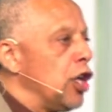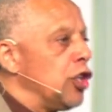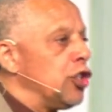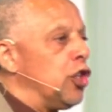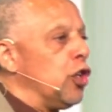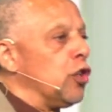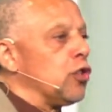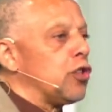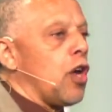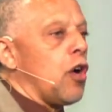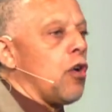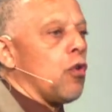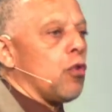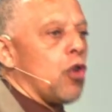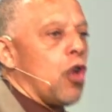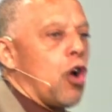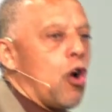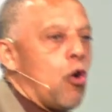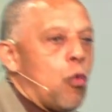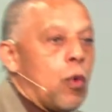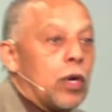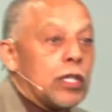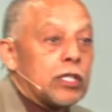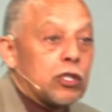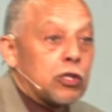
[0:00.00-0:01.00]
You don't know
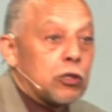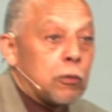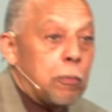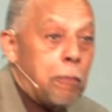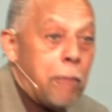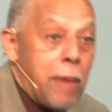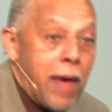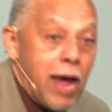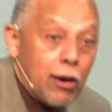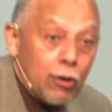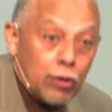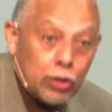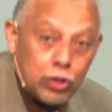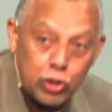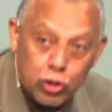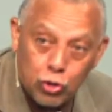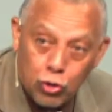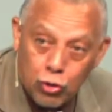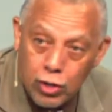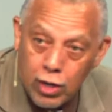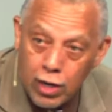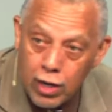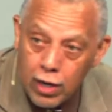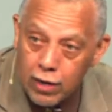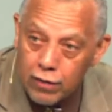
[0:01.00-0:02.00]
what spirit
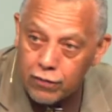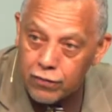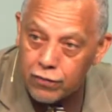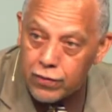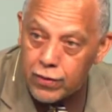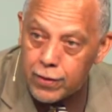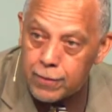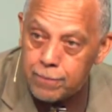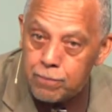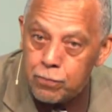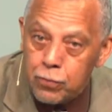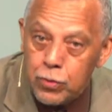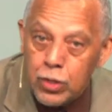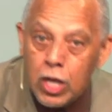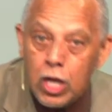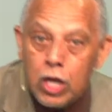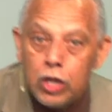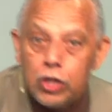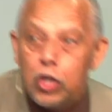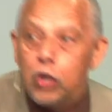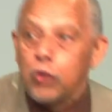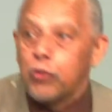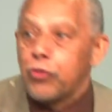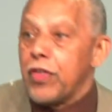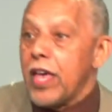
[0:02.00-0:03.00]
you're of.
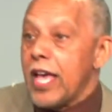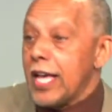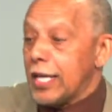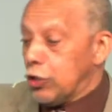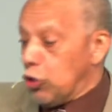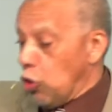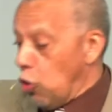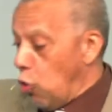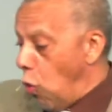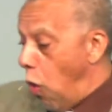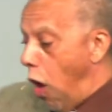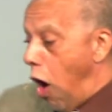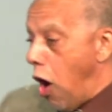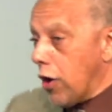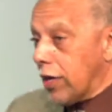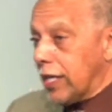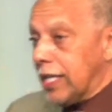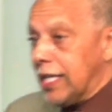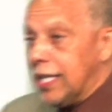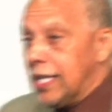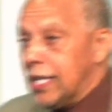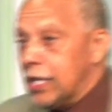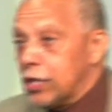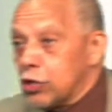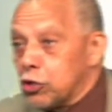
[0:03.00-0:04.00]
You think you're
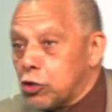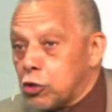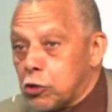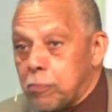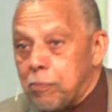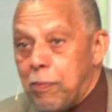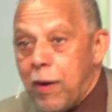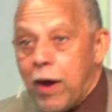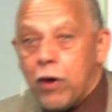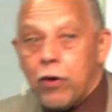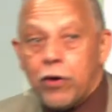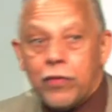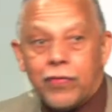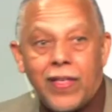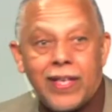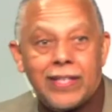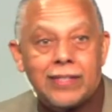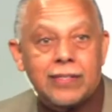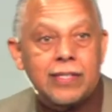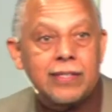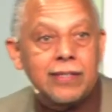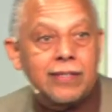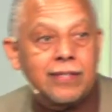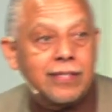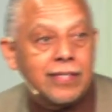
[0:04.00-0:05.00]
walking in the spirit
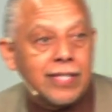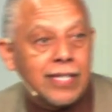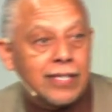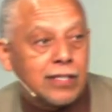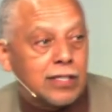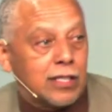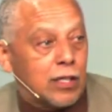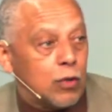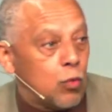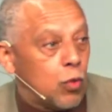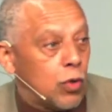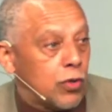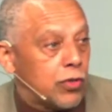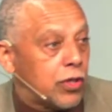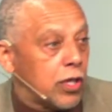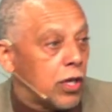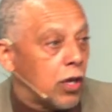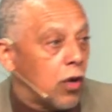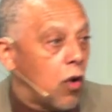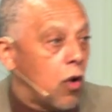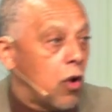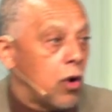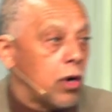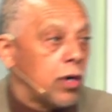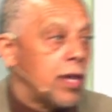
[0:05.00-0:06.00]
that's consistent with the
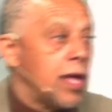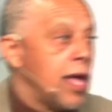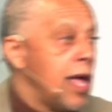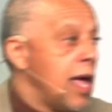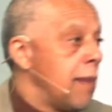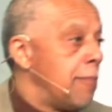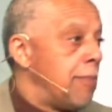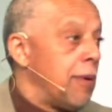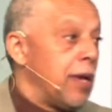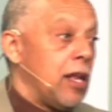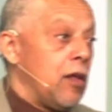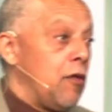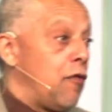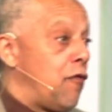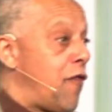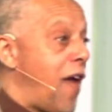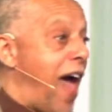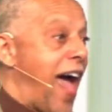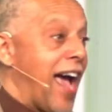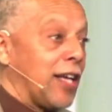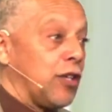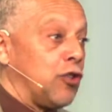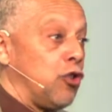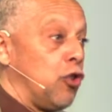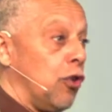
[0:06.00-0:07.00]
Lord, but in
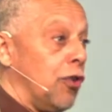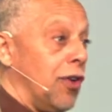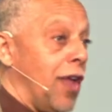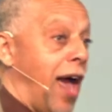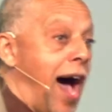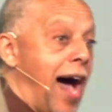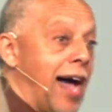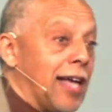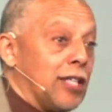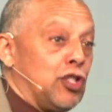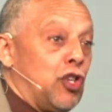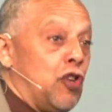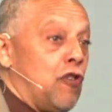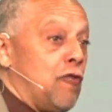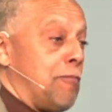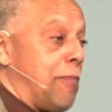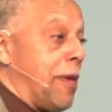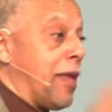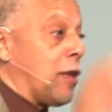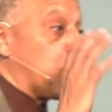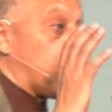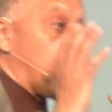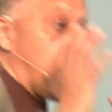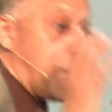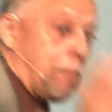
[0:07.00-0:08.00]
fact, you're not. You've
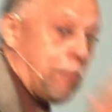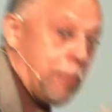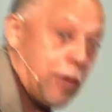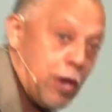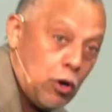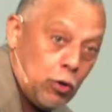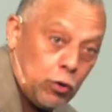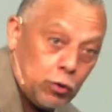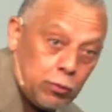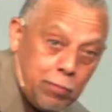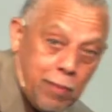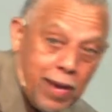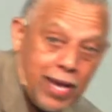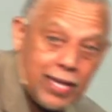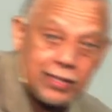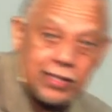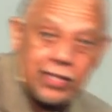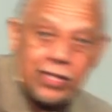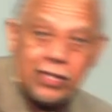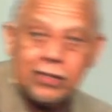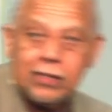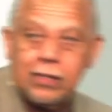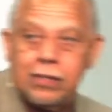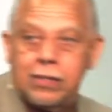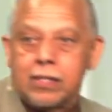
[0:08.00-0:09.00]
been rebuked by
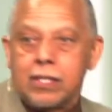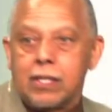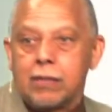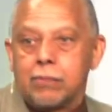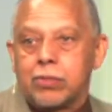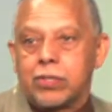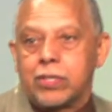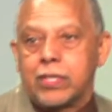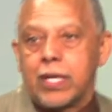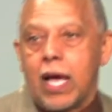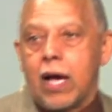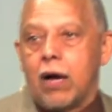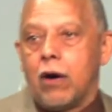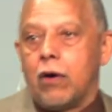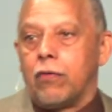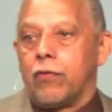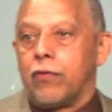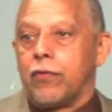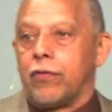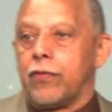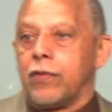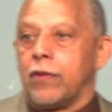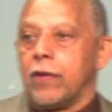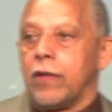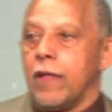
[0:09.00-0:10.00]
Jesus
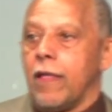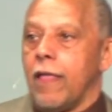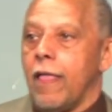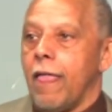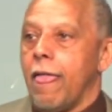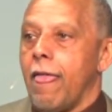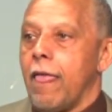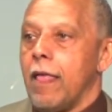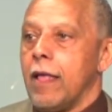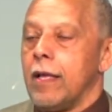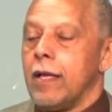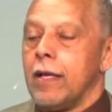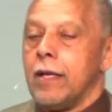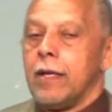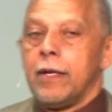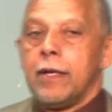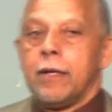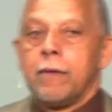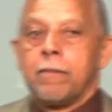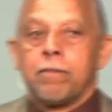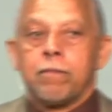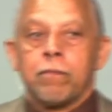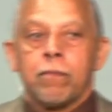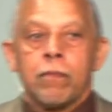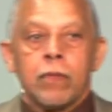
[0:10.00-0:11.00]
himself.
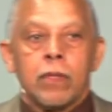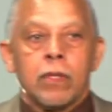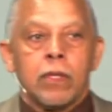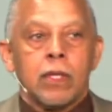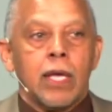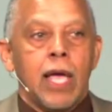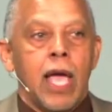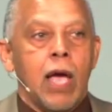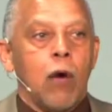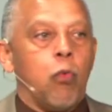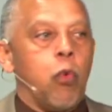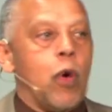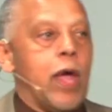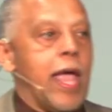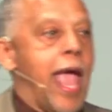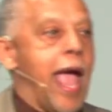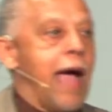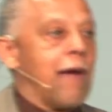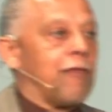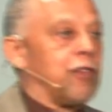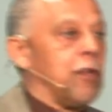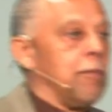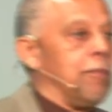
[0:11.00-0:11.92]
And we have